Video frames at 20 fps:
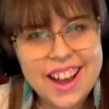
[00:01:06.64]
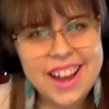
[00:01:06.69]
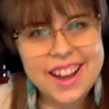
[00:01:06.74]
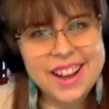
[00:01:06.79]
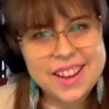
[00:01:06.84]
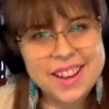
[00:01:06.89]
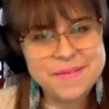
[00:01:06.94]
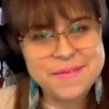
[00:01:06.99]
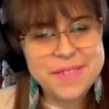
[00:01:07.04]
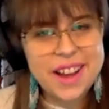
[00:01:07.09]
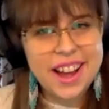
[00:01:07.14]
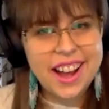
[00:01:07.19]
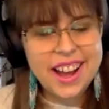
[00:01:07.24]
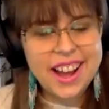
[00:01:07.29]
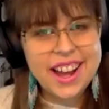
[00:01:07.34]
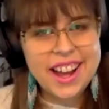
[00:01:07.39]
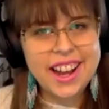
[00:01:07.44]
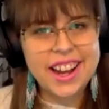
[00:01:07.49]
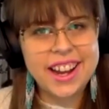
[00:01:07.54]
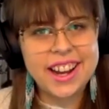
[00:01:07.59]

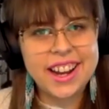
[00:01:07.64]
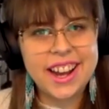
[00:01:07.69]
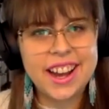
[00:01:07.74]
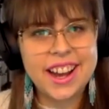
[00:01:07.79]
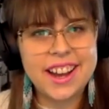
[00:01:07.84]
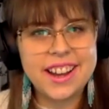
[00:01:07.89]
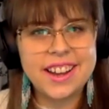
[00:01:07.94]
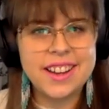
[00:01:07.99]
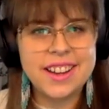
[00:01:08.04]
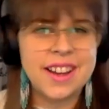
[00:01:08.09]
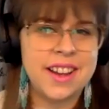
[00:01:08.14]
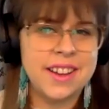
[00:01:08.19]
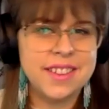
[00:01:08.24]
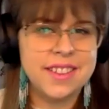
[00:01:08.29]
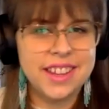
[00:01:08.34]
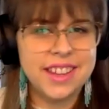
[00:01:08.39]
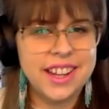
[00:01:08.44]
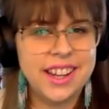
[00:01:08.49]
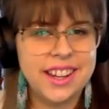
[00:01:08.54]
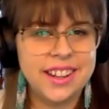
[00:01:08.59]
Hi,
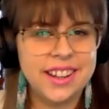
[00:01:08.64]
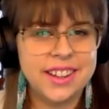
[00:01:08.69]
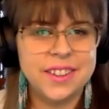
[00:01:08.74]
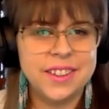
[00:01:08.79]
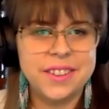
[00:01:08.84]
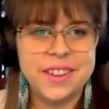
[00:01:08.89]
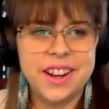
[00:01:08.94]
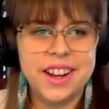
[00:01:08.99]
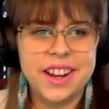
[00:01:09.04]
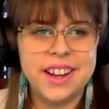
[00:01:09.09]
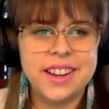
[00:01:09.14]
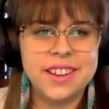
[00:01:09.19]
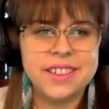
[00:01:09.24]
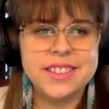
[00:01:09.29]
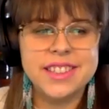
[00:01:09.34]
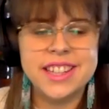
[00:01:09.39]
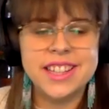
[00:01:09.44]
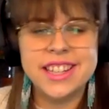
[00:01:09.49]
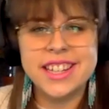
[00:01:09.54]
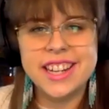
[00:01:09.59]
thank you,
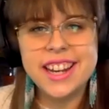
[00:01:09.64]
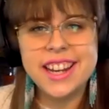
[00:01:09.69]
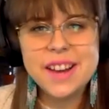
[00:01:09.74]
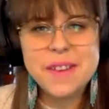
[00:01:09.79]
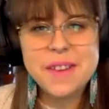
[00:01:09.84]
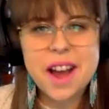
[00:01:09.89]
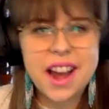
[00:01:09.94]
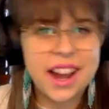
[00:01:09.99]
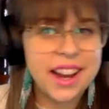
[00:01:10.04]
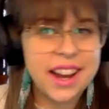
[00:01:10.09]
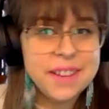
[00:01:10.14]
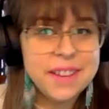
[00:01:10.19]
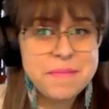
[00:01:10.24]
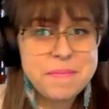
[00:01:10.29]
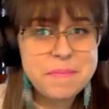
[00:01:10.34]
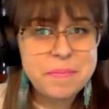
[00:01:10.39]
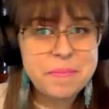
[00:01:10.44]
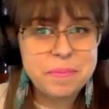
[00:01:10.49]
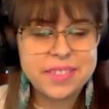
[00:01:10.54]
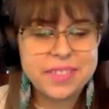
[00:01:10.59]
Cindy. Hi,
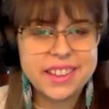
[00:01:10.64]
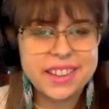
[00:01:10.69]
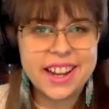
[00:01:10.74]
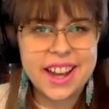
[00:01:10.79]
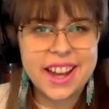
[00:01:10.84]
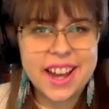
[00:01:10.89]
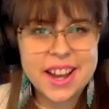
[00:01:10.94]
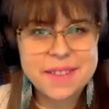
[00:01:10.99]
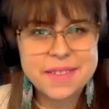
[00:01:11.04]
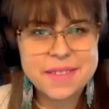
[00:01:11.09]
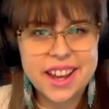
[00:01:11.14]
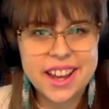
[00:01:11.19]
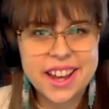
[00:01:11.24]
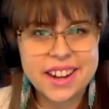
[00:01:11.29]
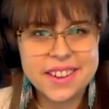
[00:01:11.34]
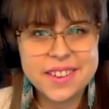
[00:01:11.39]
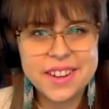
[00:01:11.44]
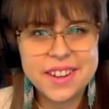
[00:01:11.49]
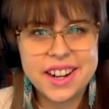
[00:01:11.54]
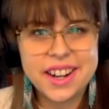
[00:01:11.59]
I'm
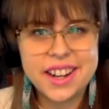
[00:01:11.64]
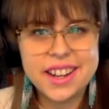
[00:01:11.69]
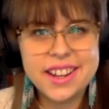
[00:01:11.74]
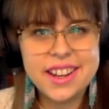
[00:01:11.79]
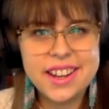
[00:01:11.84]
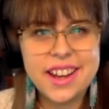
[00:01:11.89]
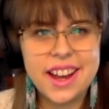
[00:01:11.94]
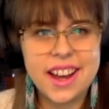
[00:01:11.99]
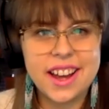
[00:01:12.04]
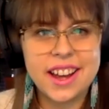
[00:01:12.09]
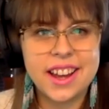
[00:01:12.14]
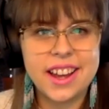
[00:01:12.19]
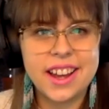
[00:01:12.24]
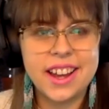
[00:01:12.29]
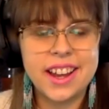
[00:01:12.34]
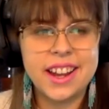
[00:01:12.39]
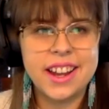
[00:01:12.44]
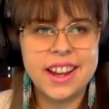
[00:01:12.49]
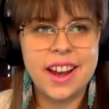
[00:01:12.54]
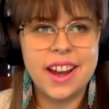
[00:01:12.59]
Kateryna.
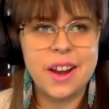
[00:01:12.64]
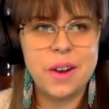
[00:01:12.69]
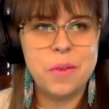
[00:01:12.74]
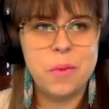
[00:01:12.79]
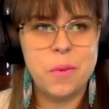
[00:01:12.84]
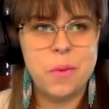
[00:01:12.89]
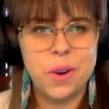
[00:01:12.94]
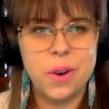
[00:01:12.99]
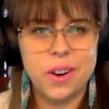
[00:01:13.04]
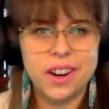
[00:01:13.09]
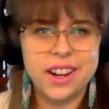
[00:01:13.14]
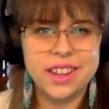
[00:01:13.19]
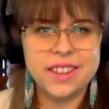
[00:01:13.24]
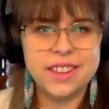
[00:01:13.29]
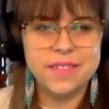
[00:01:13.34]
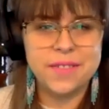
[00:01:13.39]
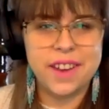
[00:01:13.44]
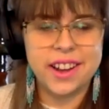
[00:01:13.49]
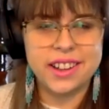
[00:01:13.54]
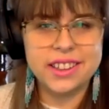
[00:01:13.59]
I work in
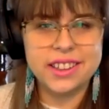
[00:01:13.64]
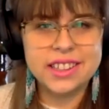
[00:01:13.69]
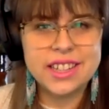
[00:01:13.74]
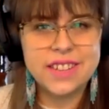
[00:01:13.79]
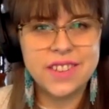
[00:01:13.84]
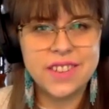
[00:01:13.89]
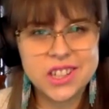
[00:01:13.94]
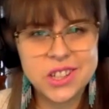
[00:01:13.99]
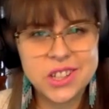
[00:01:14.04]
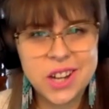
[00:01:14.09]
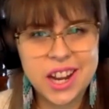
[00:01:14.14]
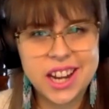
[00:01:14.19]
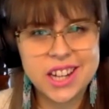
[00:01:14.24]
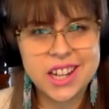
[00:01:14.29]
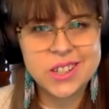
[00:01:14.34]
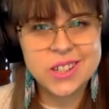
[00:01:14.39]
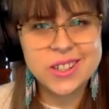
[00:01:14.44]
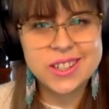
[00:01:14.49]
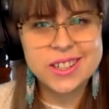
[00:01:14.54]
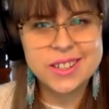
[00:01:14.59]
the Faculty of
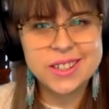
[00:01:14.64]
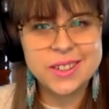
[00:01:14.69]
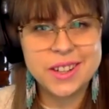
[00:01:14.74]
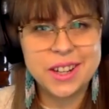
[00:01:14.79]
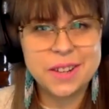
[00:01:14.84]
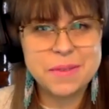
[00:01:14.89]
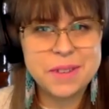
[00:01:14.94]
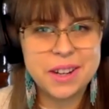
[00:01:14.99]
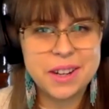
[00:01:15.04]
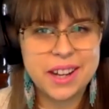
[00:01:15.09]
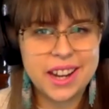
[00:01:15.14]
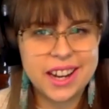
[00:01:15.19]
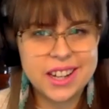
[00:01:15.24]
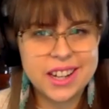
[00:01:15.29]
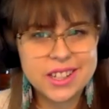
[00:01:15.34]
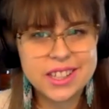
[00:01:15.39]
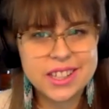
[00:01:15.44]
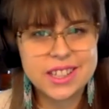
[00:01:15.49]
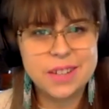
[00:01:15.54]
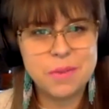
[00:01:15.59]
Education doing
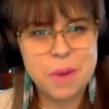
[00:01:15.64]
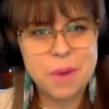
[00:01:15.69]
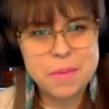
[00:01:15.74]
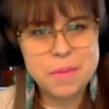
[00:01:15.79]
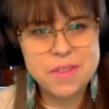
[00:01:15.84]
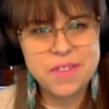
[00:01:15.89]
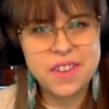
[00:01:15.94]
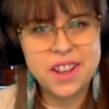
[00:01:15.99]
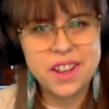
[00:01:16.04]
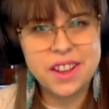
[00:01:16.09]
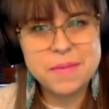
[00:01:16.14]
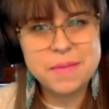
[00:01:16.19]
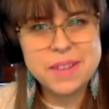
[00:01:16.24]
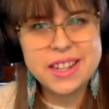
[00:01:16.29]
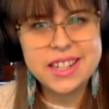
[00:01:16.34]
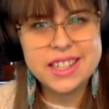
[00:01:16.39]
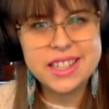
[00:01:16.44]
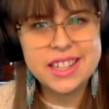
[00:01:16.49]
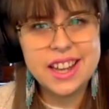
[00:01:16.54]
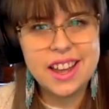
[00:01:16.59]
communications and web
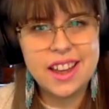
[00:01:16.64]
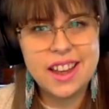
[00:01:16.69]
development.